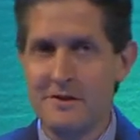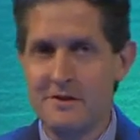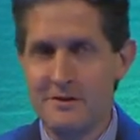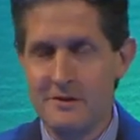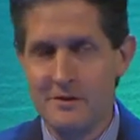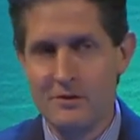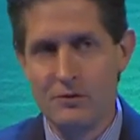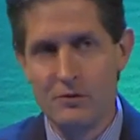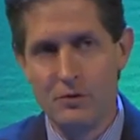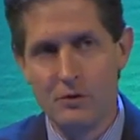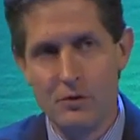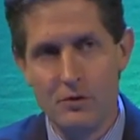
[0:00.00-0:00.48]

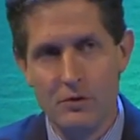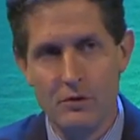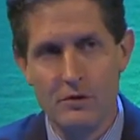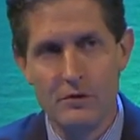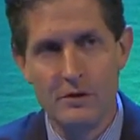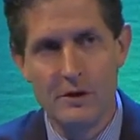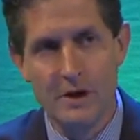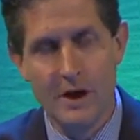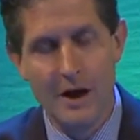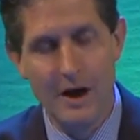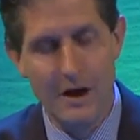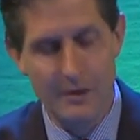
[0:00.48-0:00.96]
talk
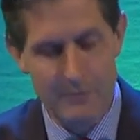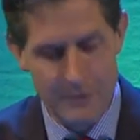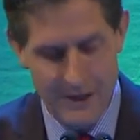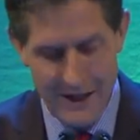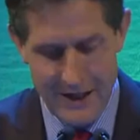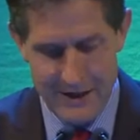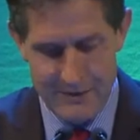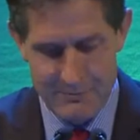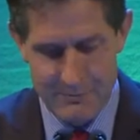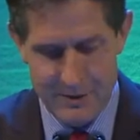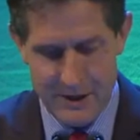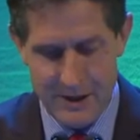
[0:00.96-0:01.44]

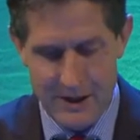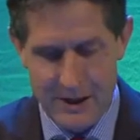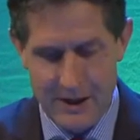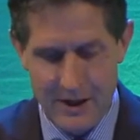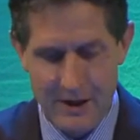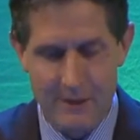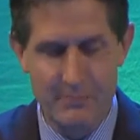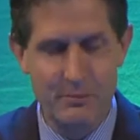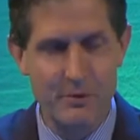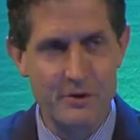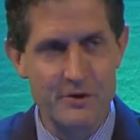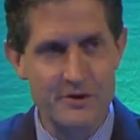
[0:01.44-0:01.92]
and picking
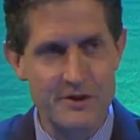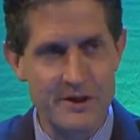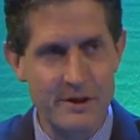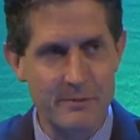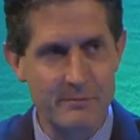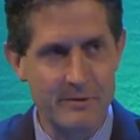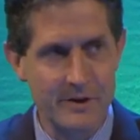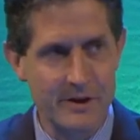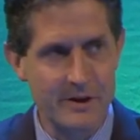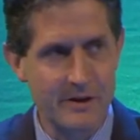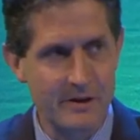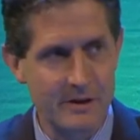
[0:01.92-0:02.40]
up on
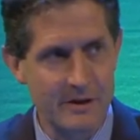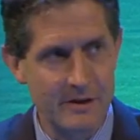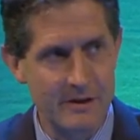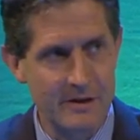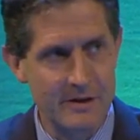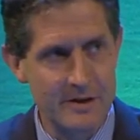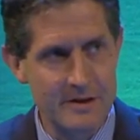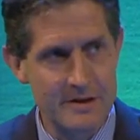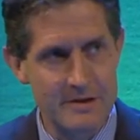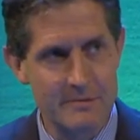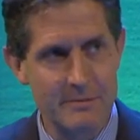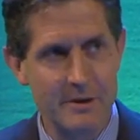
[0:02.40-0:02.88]
something that
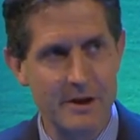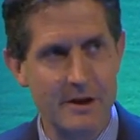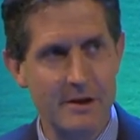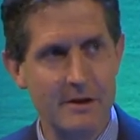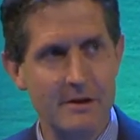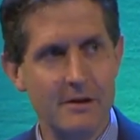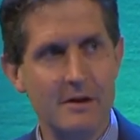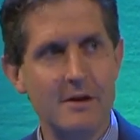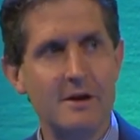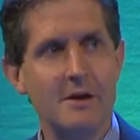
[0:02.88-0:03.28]
Isabel